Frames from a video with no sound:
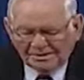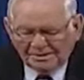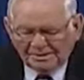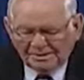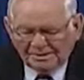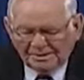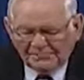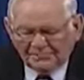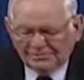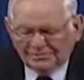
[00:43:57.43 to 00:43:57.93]
is
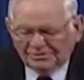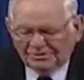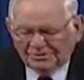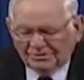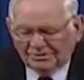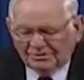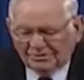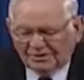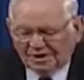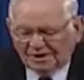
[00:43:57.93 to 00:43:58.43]
the
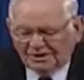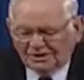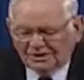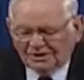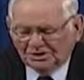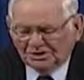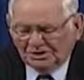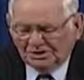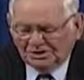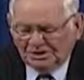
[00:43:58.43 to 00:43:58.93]
difference in
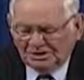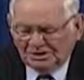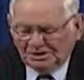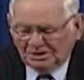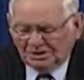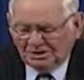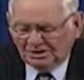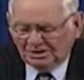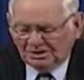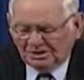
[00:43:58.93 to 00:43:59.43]
righteous
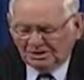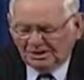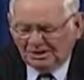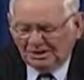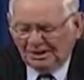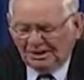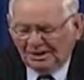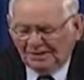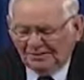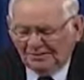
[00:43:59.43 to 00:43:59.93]
indignation
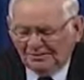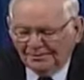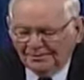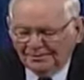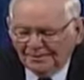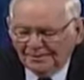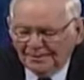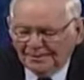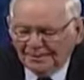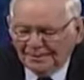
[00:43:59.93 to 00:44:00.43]
and
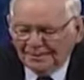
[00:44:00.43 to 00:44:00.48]
anger?